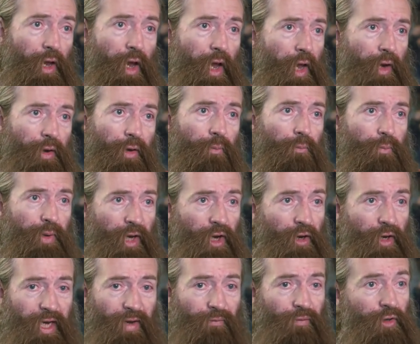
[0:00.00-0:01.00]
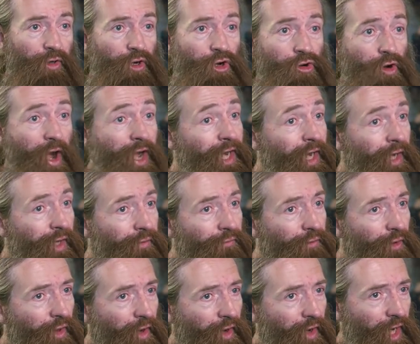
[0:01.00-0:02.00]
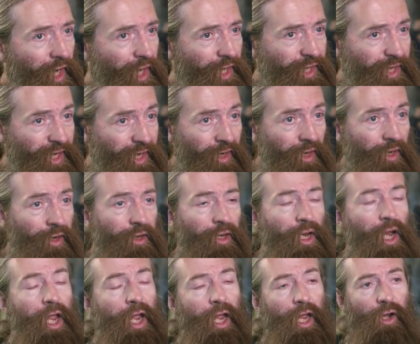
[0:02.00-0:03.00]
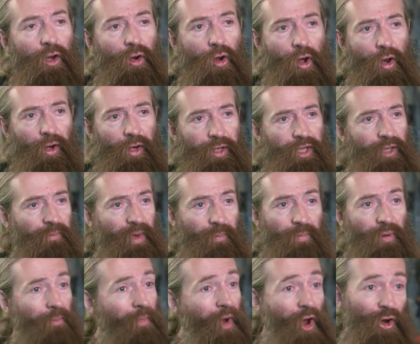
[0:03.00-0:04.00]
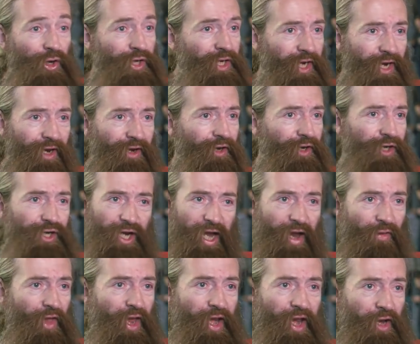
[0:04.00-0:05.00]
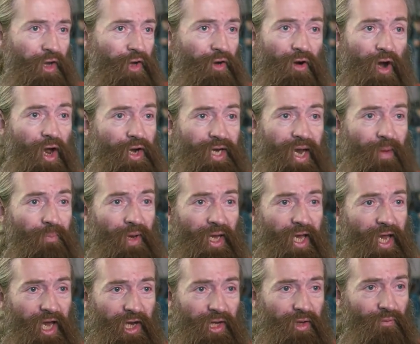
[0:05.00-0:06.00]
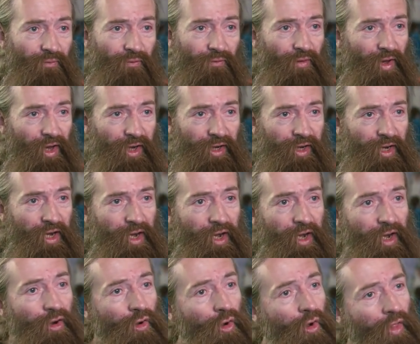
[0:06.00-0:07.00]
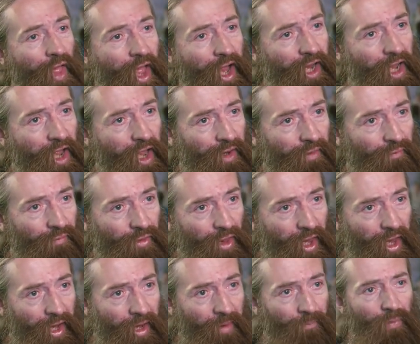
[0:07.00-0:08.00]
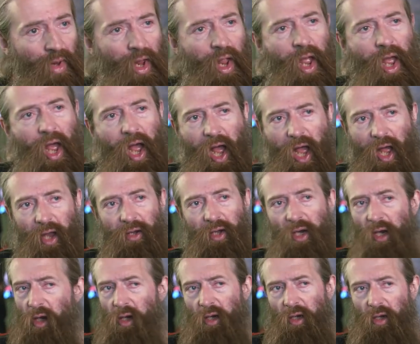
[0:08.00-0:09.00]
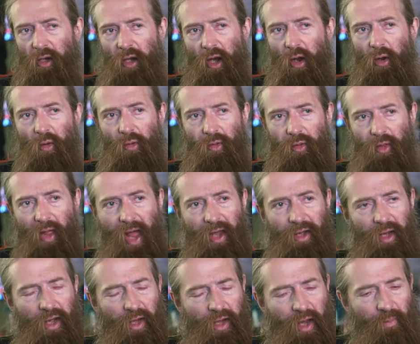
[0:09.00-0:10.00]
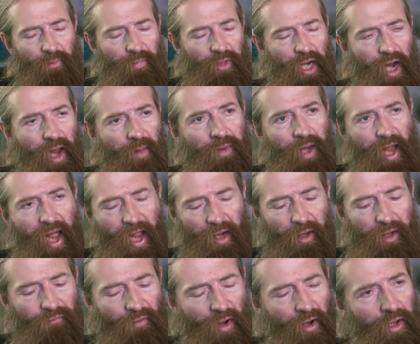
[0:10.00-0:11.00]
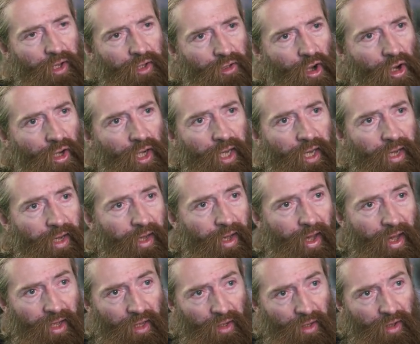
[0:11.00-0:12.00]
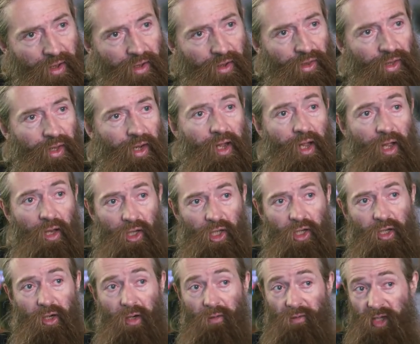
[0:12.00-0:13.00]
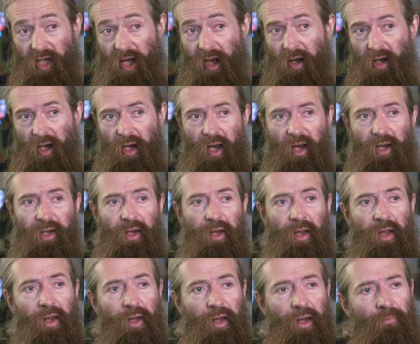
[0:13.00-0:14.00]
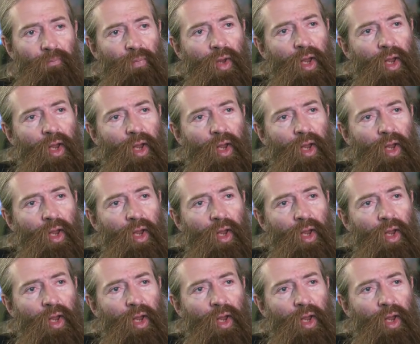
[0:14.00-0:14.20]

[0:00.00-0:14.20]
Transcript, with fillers: and be given credit for their ideas in order to be promoted and to get their next grant application funded and all that kind of thing. And that sometimes acts very strongly against the culture of sharing ideas.